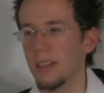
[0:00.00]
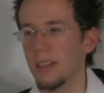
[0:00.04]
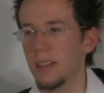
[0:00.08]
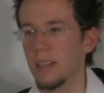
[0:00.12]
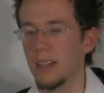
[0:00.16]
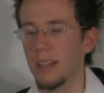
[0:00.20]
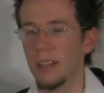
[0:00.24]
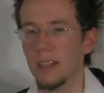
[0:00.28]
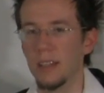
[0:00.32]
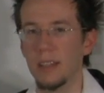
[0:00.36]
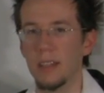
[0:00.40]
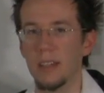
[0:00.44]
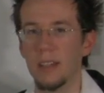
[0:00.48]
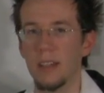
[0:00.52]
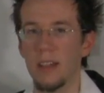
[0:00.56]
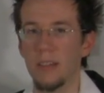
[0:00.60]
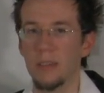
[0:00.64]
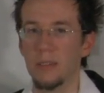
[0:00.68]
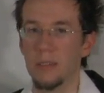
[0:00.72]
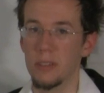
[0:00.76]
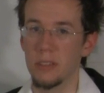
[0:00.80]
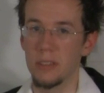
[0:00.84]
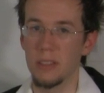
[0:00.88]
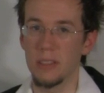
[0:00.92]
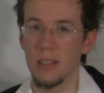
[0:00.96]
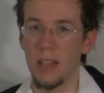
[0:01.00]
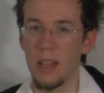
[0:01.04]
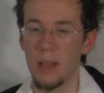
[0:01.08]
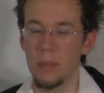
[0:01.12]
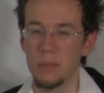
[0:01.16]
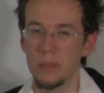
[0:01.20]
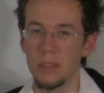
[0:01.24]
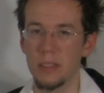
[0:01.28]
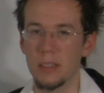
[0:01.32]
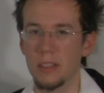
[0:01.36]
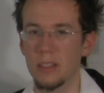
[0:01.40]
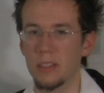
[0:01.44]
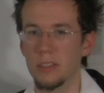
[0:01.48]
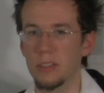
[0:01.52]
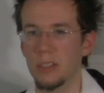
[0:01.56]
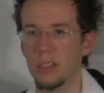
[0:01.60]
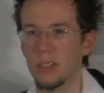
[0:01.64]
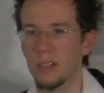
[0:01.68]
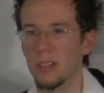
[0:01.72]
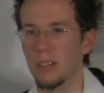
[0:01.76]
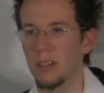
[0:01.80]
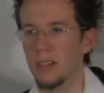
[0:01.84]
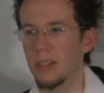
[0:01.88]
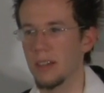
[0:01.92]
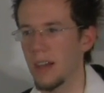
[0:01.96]
like if there's a time
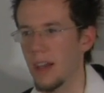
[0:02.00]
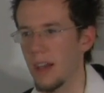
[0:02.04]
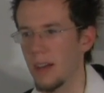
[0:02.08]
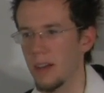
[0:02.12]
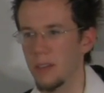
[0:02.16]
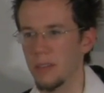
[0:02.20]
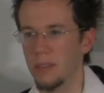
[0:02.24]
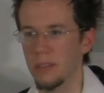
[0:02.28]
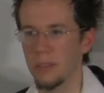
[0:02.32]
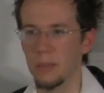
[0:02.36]
signature and how